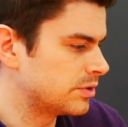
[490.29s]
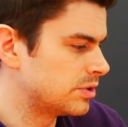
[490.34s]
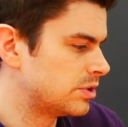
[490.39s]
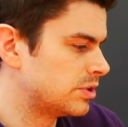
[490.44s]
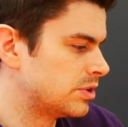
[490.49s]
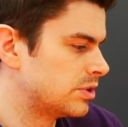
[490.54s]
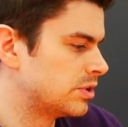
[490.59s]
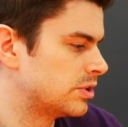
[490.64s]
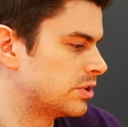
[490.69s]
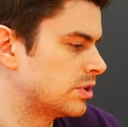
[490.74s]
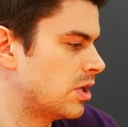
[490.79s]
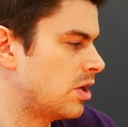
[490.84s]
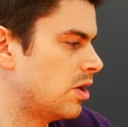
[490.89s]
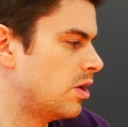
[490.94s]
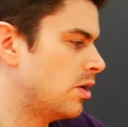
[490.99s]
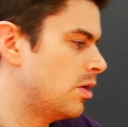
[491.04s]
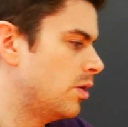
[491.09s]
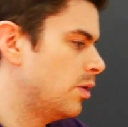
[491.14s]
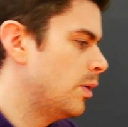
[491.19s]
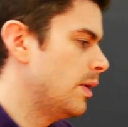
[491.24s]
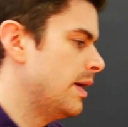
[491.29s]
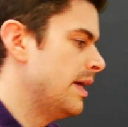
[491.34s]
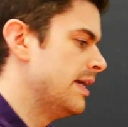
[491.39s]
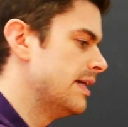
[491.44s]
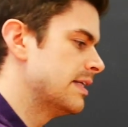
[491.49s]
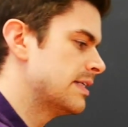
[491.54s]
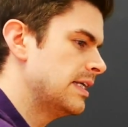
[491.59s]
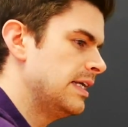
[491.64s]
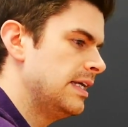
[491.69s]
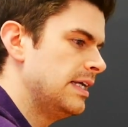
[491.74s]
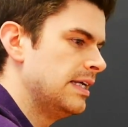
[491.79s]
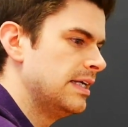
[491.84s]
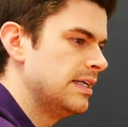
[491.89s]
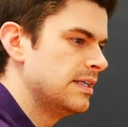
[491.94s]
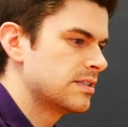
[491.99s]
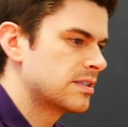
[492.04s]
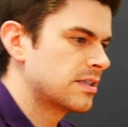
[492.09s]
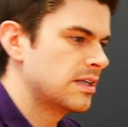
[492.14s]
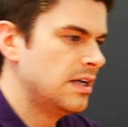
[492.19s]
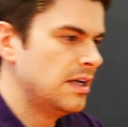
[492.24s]
So it
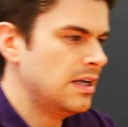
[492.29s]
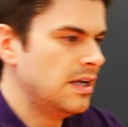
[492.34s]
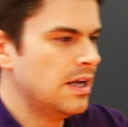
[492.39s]
is